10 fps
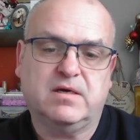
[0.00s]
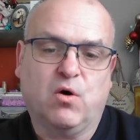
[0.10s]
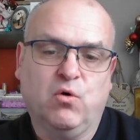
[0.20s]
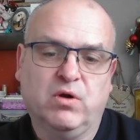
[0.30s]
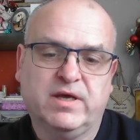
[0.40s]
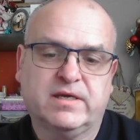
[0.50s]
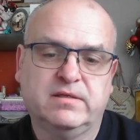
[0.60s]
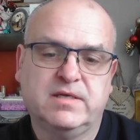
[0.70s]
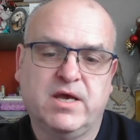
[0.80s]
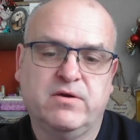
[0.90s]
All I can
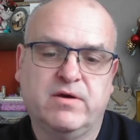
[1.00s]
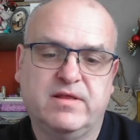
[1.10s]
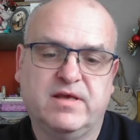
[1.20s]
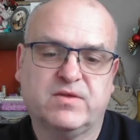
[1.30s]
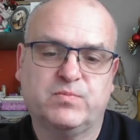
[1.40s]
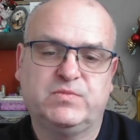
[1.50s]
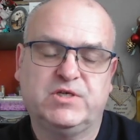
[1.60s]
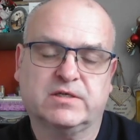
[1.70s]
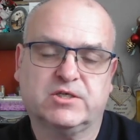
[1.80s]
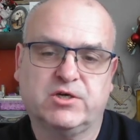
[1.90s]
do at this
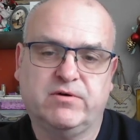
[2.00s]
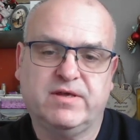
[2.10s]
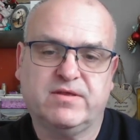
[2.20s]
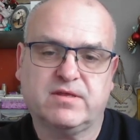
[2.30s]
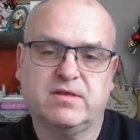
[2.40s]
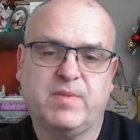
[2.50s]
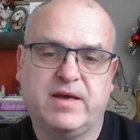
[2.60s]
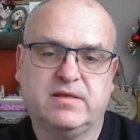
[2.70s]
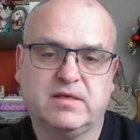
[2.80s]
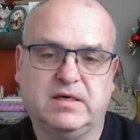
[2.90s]
juncture is to
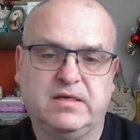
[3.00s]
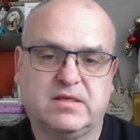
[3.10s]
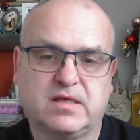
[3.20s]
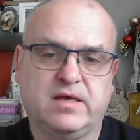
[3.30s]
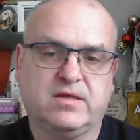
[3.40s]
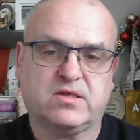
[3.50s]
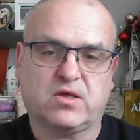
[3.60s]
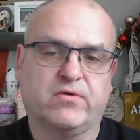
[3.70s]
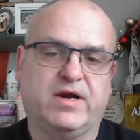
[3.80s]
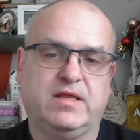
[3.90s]
basically say
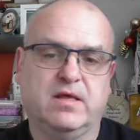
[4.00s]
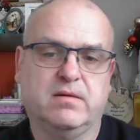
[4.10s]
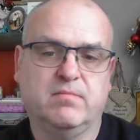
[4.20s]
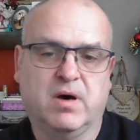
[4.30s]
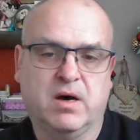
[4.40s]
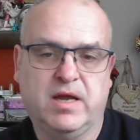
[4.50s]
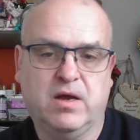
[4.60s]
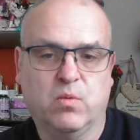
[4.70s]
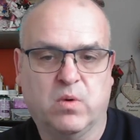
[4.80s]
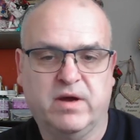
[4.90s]
sorry that my
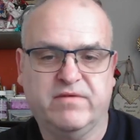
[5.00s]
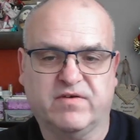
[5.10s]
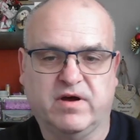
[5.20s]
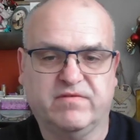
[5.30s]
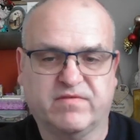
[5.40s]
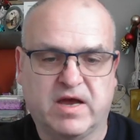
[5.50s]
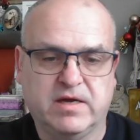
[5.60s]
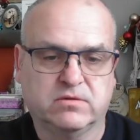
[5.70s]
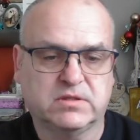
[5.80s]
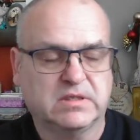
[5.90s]
Wi-Fi failed.